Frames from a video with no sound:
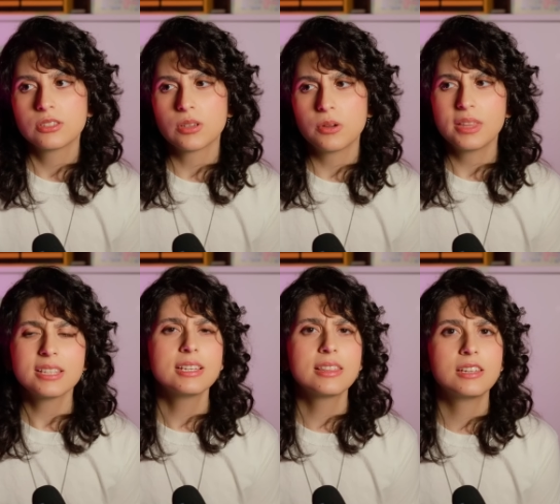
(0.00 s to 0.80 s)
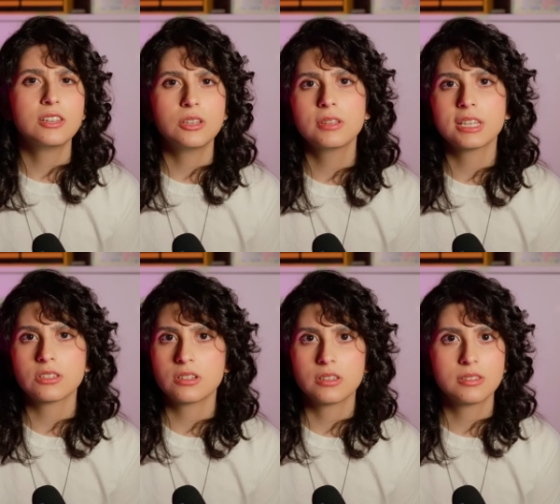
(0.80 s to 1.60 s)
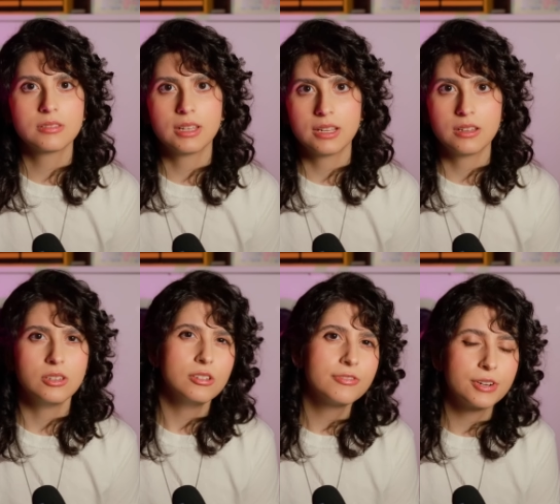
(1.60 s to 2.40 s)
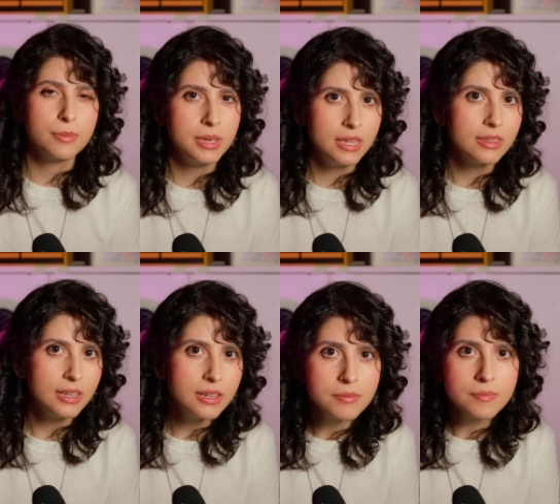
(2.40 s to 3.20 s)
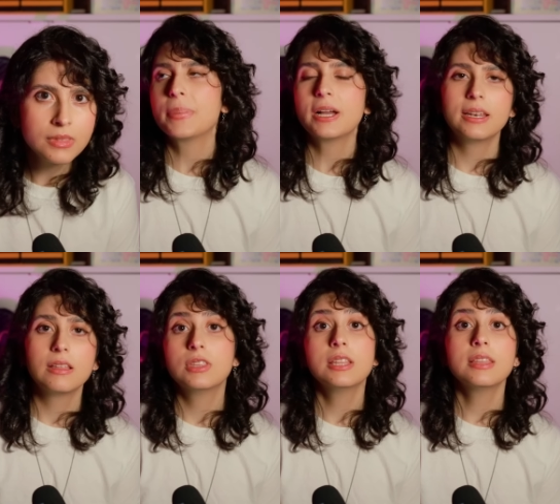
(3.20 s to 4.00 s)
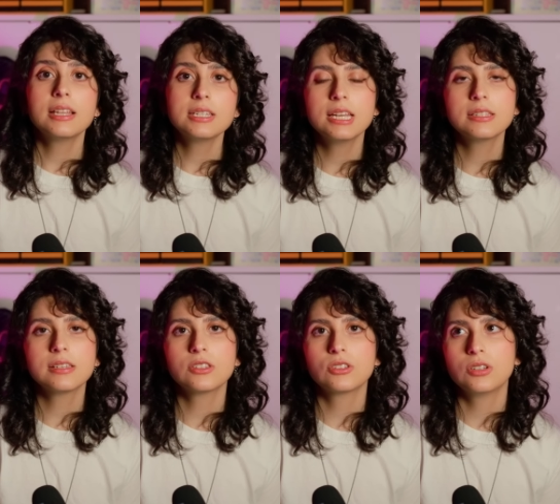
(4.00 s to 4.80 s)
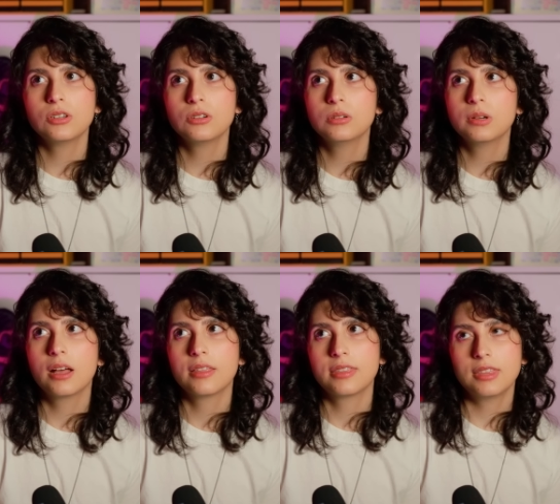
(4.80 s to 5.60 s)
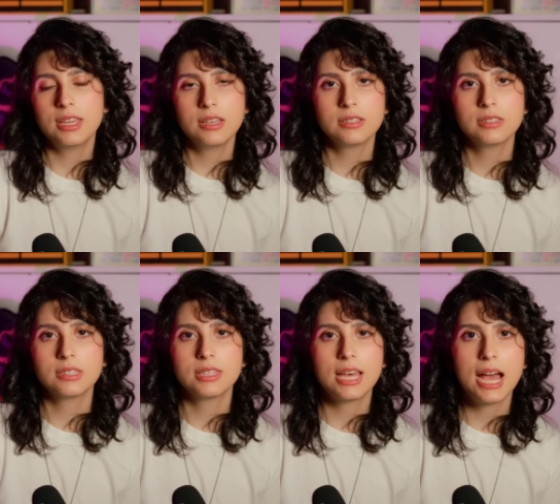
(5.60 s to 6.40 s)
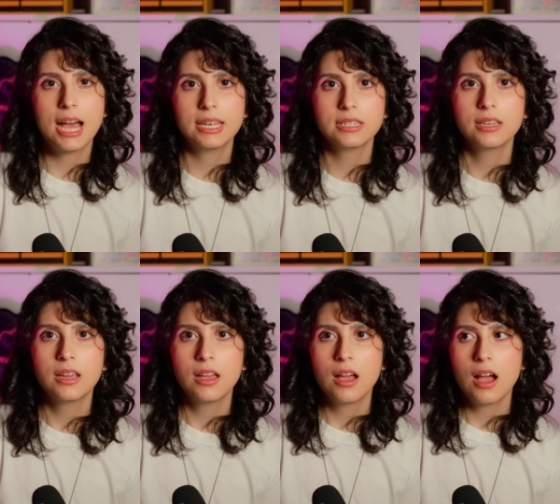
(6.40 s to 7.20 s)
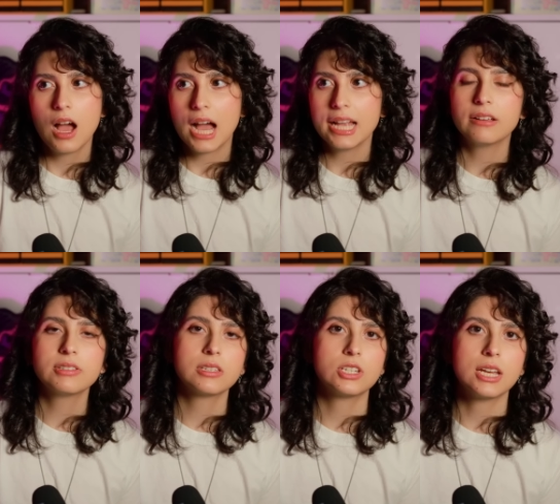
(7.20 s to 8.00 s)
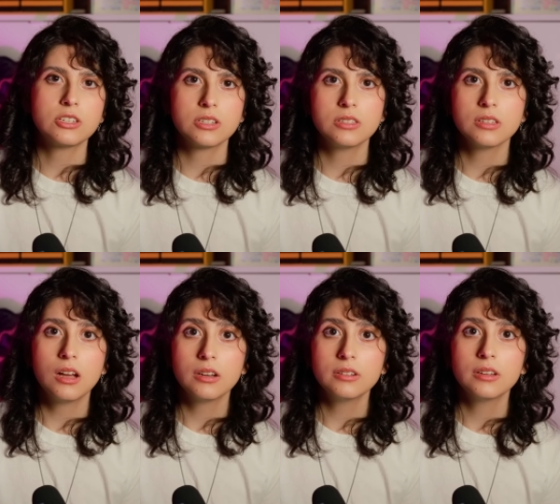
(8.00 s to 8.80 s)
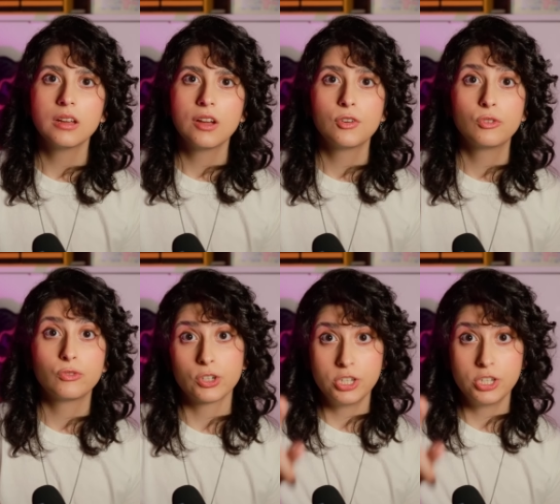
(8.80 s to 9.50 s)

So that's nothing new, that's just like a new for me thing. But then that takes us to things that I have suggestions on for